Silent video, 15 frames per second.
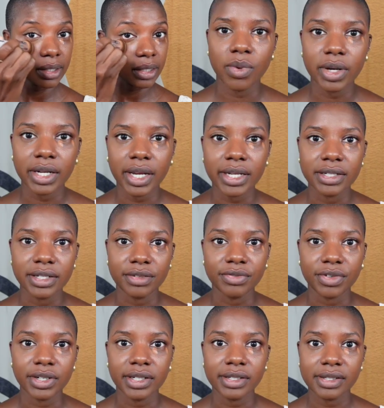What a
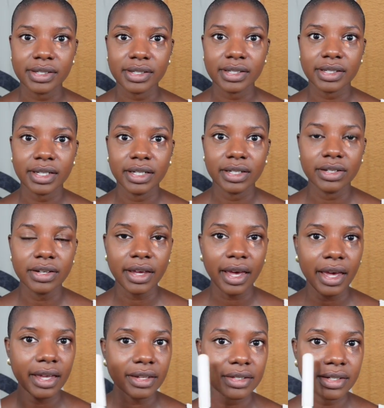difference. Look
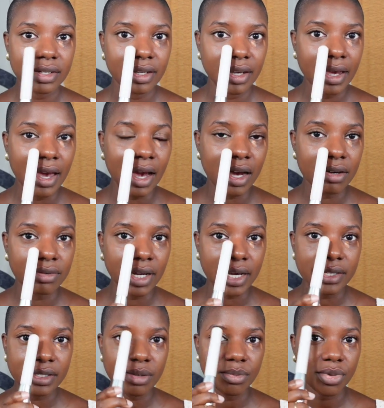at how
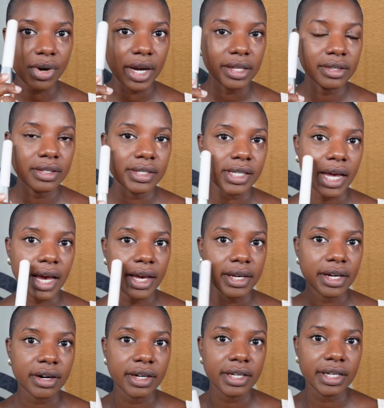nice and bright this eye
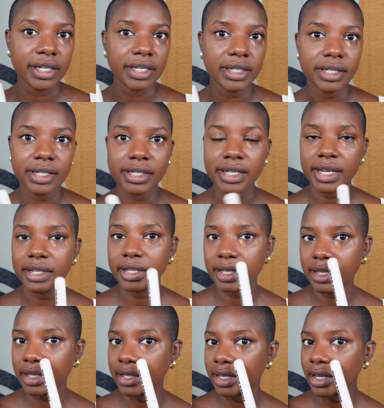area is and
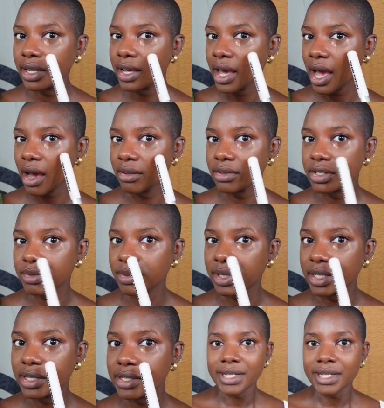then how this one is.